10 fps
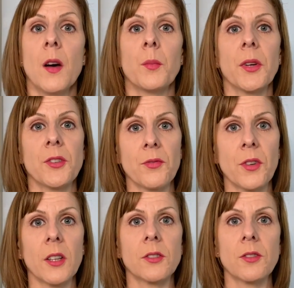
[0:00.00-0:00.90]
But you've
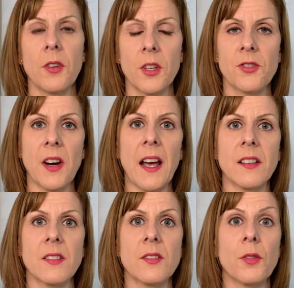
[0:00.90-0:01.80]
got to
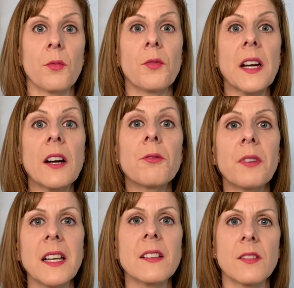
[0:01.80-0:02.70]
address the real
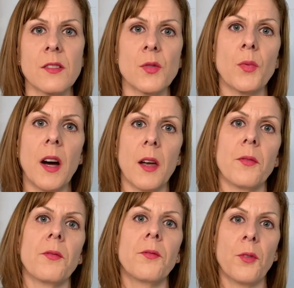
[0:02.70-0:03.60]
reasons why,
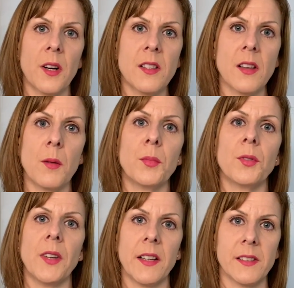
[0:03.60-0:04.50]
for
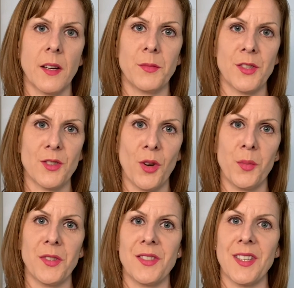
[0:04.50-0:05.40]
example, nighttime
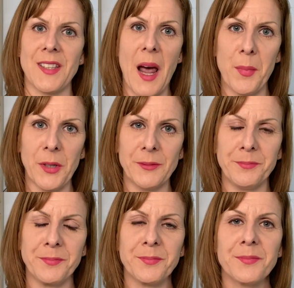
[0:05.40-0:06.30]
disturbances happen.
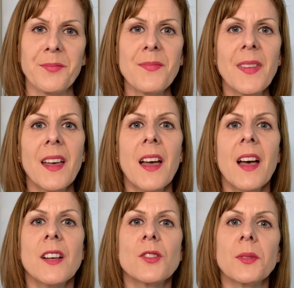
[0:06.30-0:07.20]

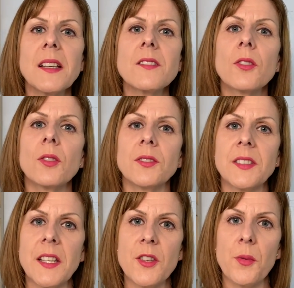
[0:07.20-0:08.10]
So that's the
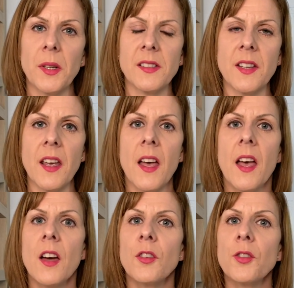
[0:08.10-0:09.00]
continuity.
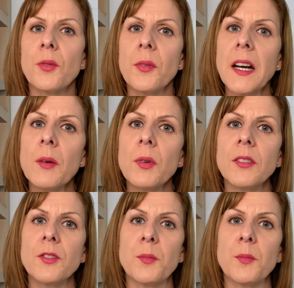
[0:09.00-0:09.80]
You really want to